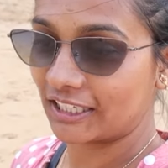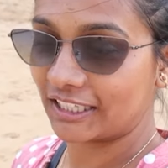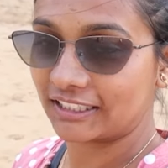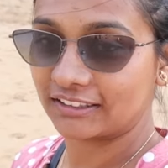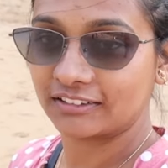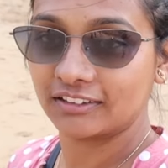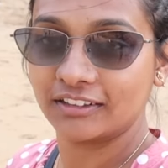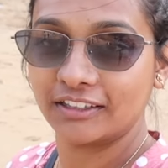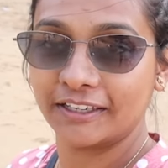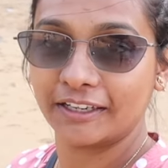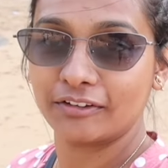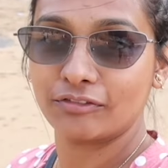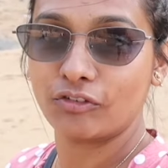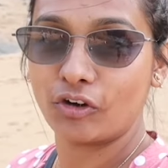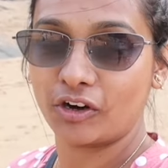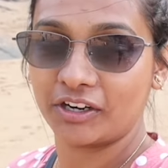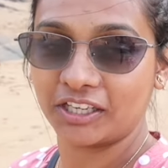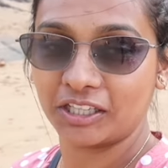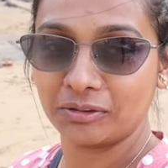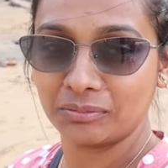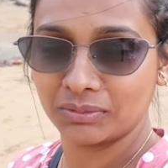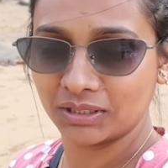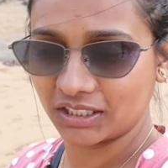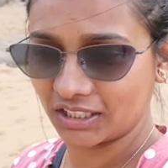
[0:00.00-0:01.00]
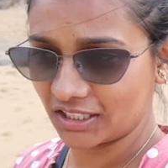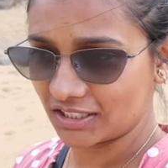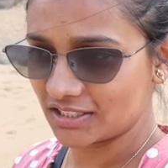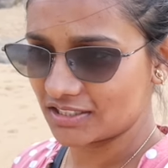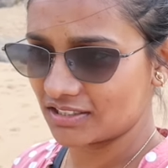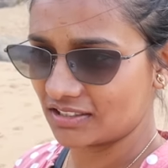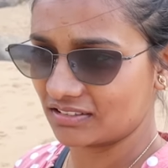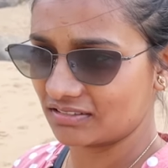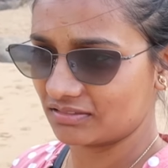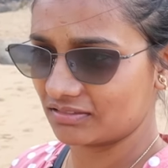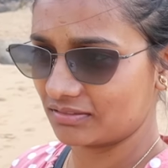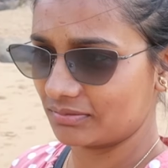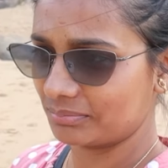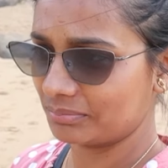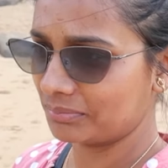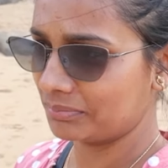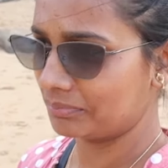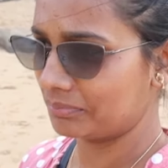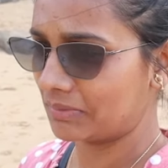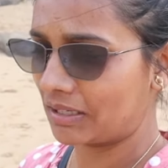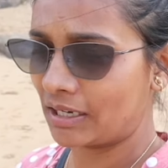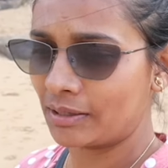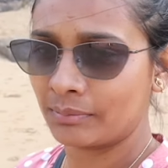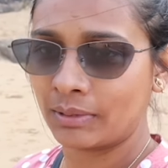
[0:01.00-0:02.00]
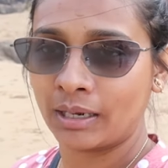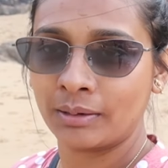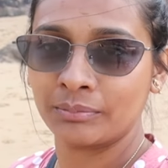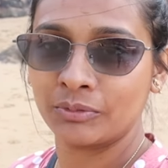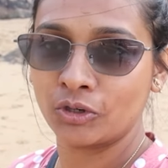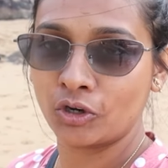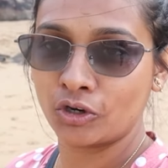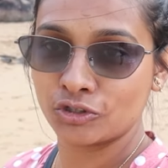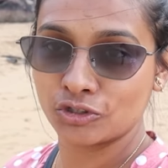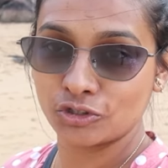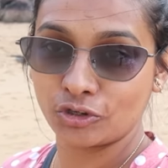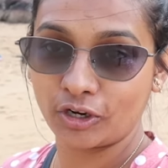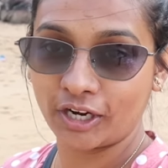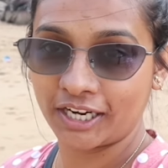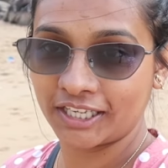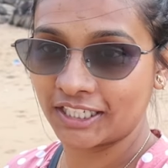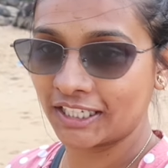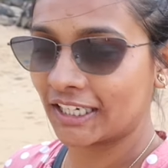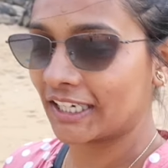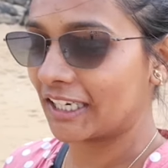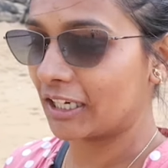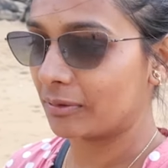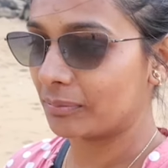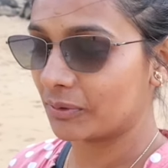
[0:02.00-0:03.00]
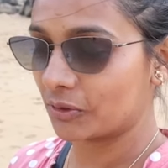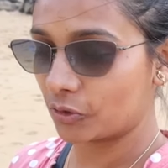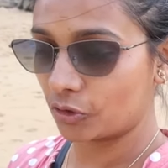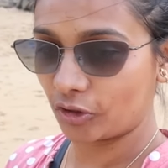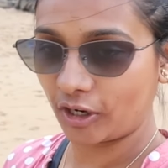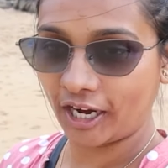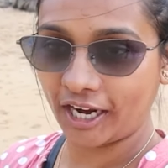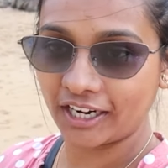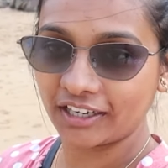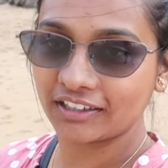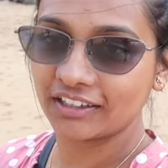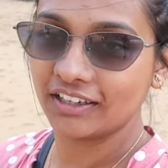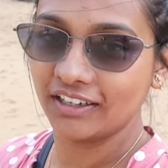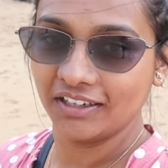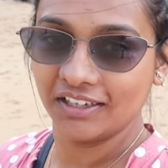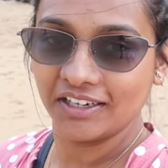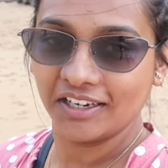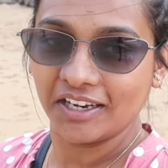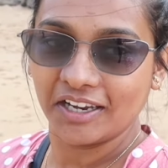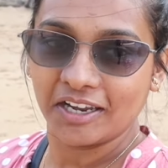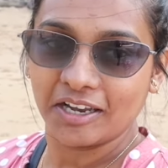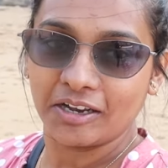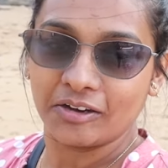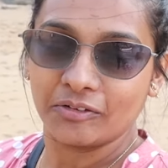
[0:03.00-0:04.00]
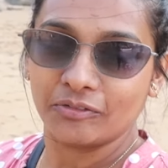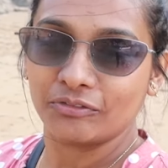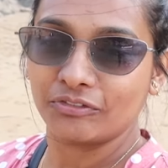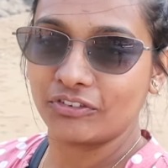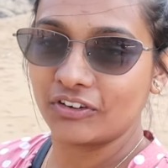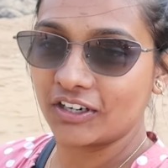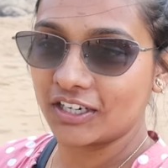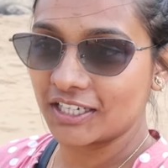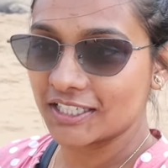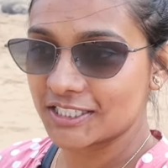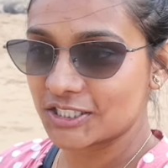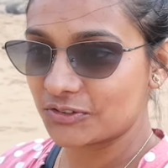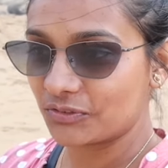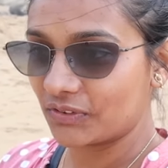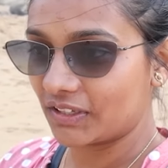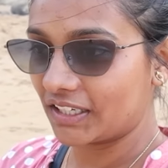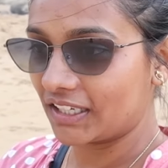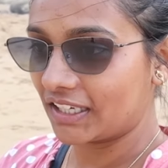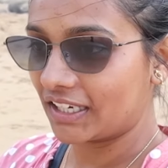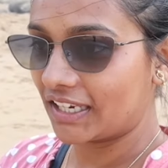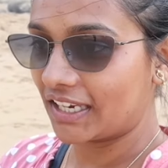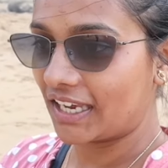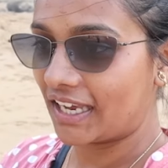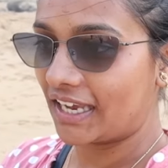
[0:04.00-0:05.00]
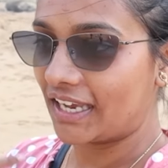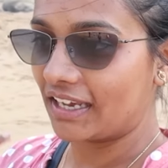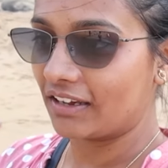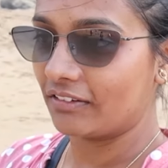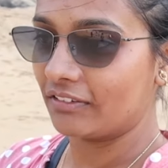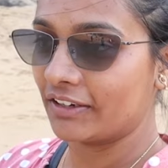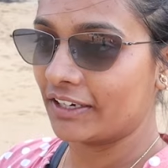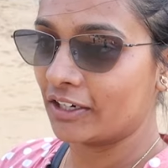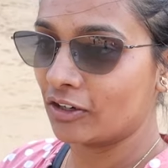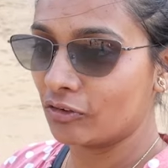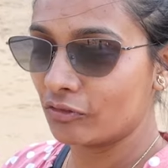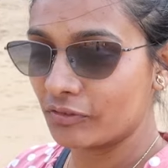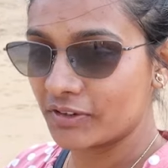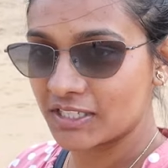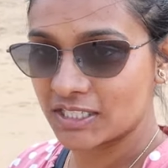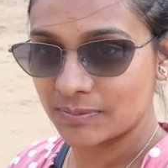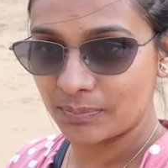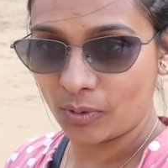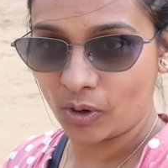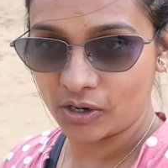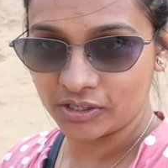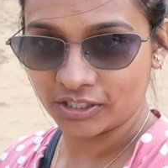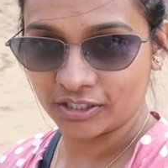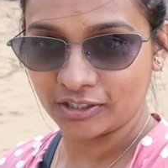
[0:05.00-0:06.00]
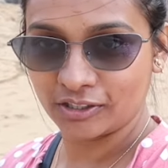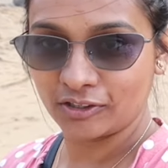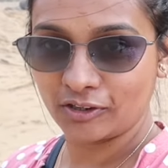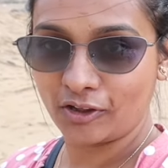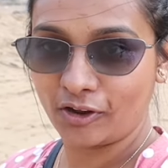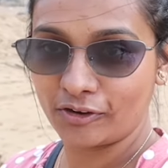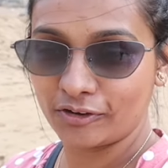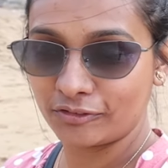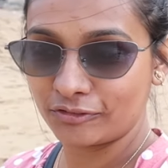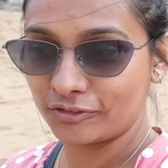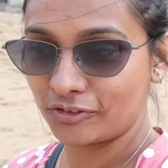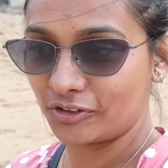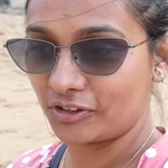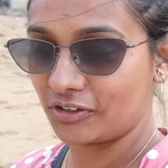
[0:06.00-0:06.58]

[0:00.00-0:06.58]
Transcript: like 30 40 minutes. Mm, I'm, I'm not sure, I didn't keep a track. First, we you know we spotted a lot of